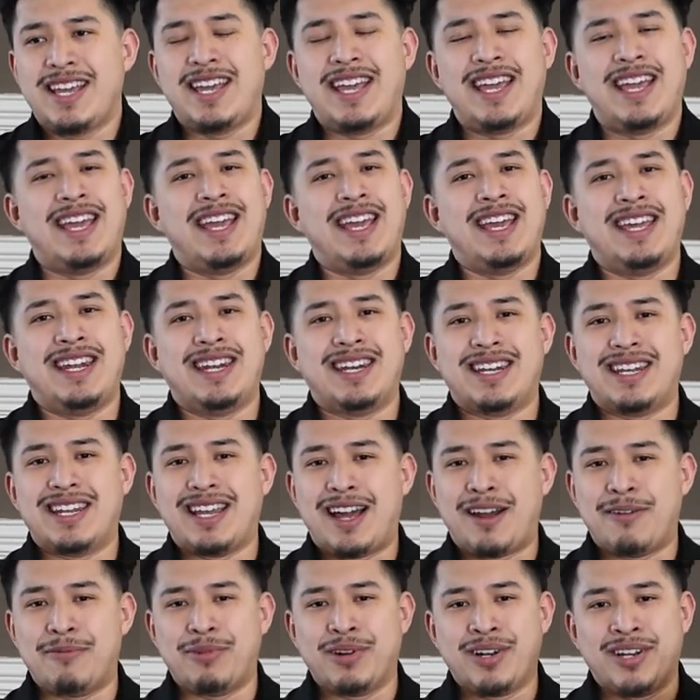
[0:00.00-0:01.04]
and
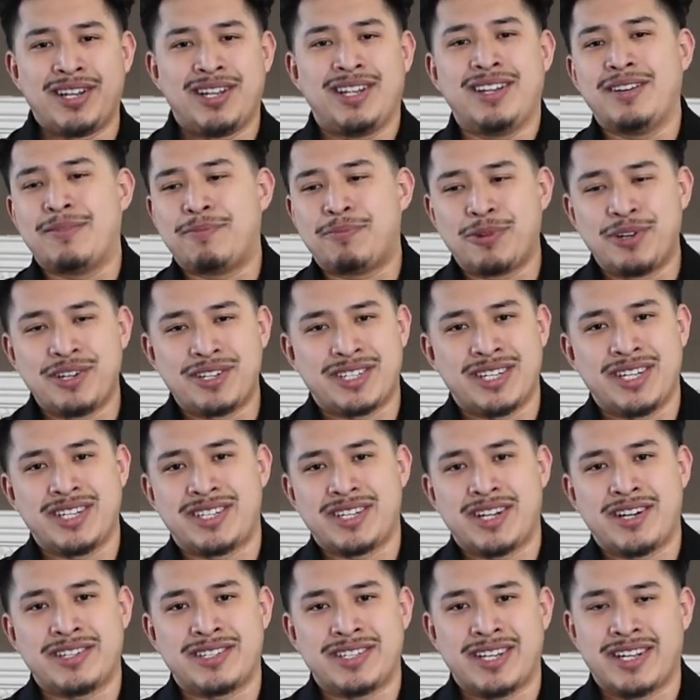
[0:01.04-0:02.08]
I really appreciate
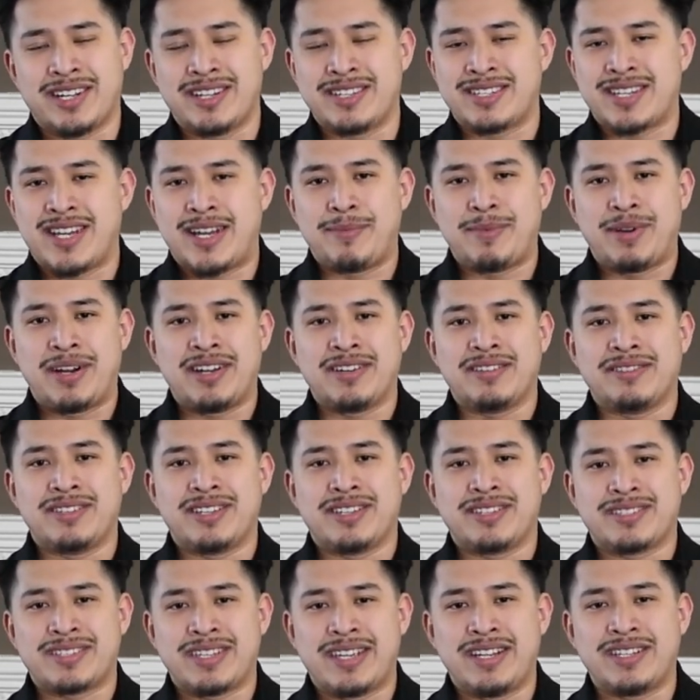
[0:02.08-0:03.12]
y'all taking the time out and
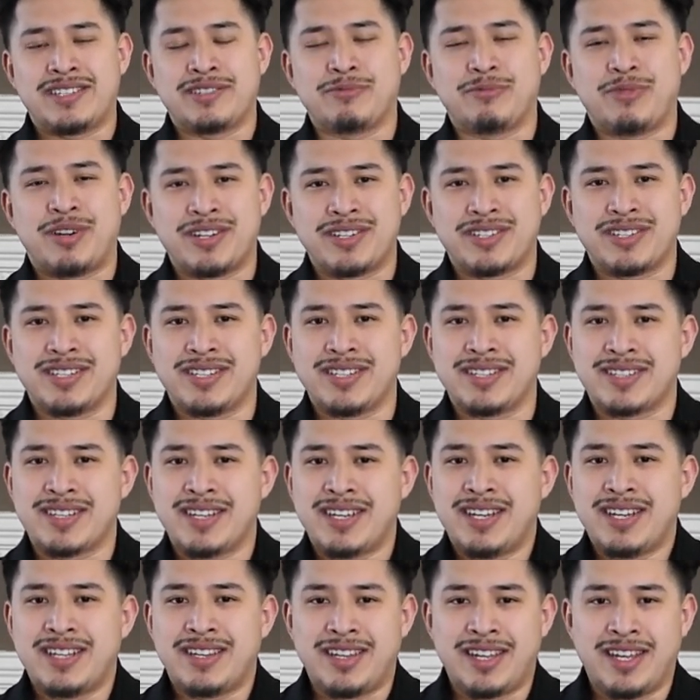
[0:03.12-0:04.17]
just stay to watch this.
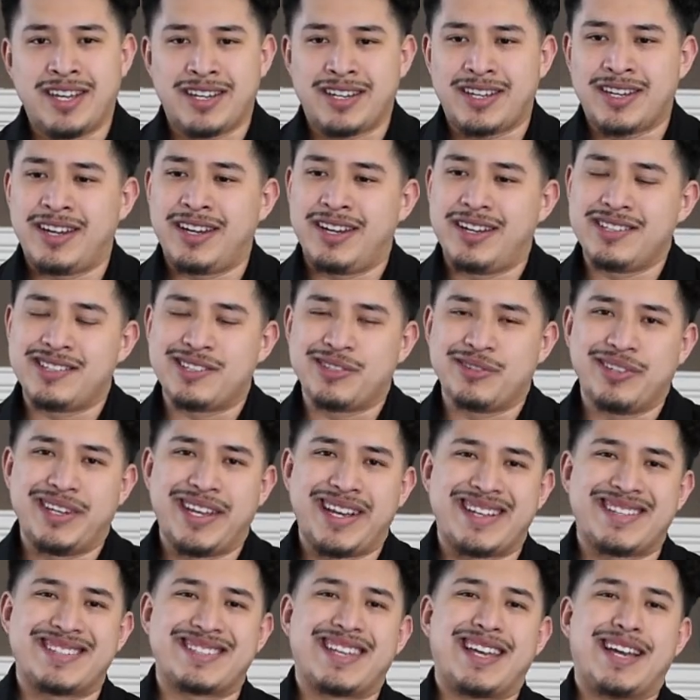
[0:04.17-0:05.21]
Thank you. Until next